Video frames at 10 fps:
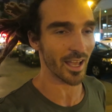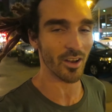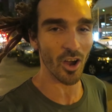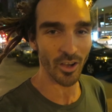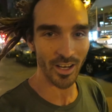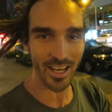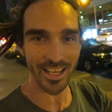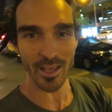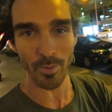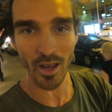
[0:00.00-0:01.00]
And I'm going to
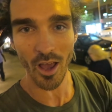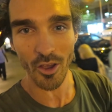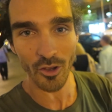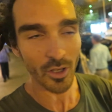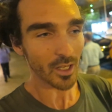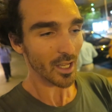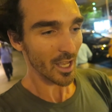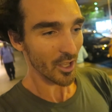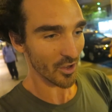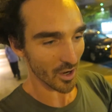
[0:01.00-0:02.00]
link it below, you
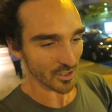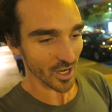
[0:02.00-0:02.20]
can go and